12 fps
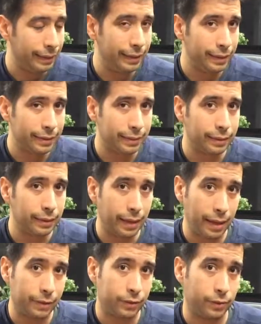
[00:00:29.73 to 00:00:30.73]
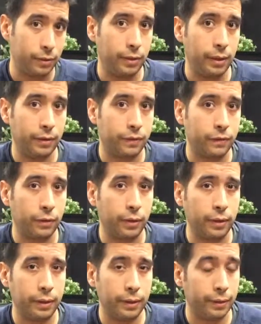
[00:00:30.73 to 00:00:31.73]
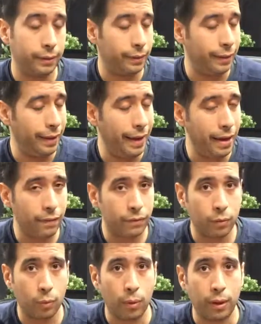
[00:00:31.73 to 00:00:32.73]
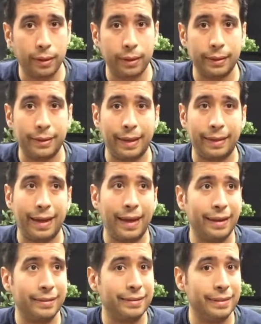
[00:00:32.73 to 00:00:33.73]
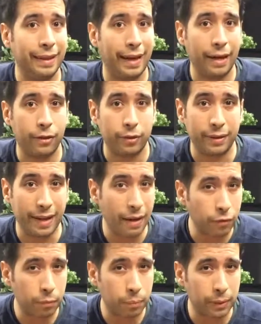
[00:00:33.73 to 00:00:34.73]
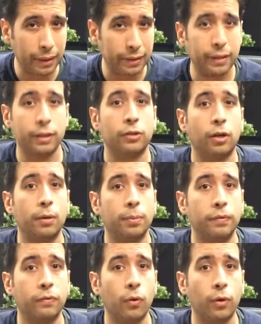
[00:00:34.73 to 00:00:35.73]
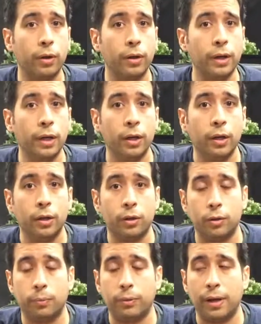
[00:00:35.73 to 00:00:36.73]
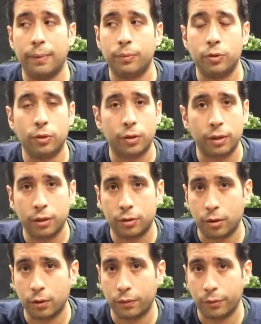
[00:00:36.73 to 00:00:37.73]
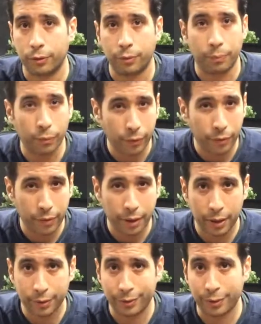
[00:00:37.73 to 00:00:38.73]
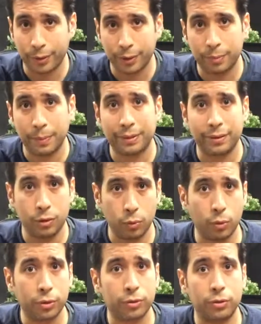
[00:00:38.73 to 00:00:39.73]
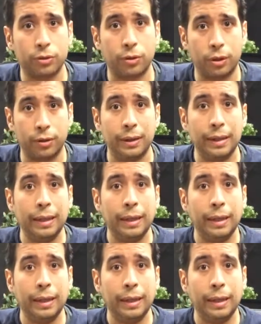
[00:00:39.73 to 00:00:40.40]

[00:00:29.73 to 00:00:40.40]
this lesson is for everyone that has either never played the guitar before, or perhaps you got a guitar for your birthday or Christmas and you want to start